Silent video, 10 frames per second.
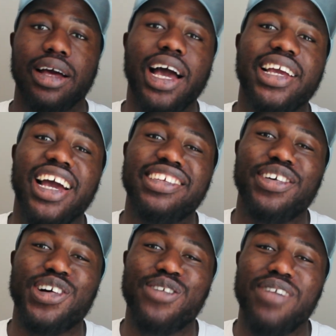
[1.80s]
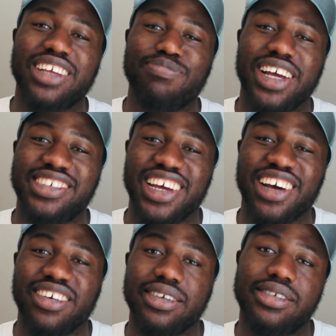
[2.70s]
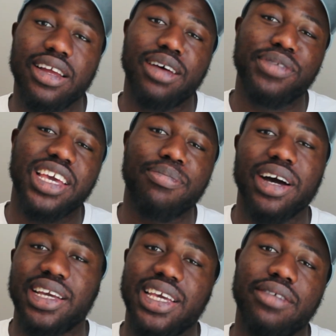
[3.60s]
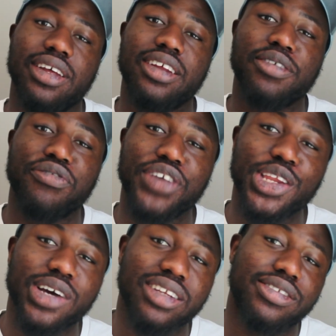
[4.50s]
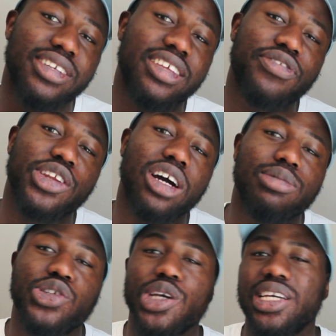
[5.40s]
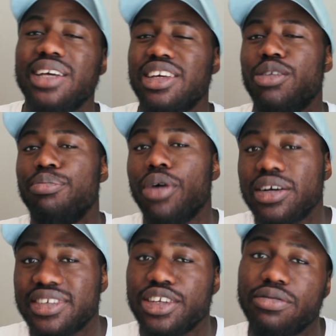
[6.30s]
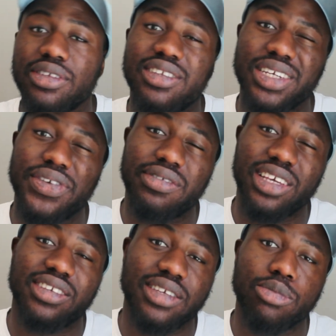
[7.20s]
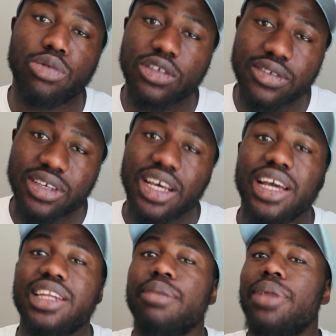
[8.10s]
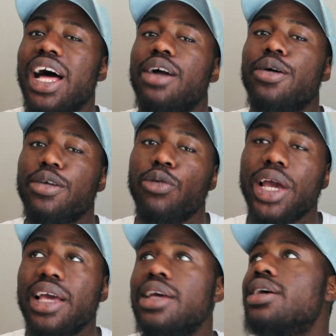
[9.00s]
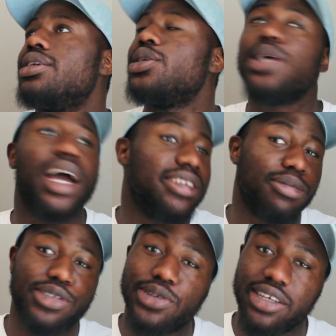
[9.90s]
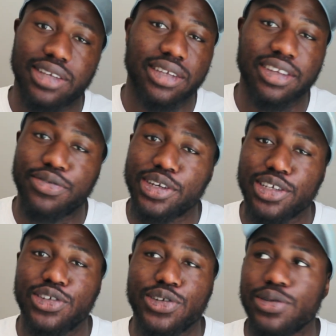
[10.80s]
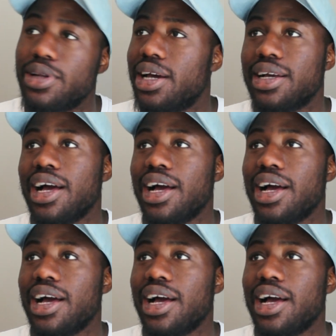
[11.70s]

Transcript: Hi guys, and welcome back to my channel. It's Alabi here back again with another video, and in today's video I'll be showing you guys an unboxing of the 350 Yeezy Boost in the black colorway. You guys, I'm so excited for this shoe. Like,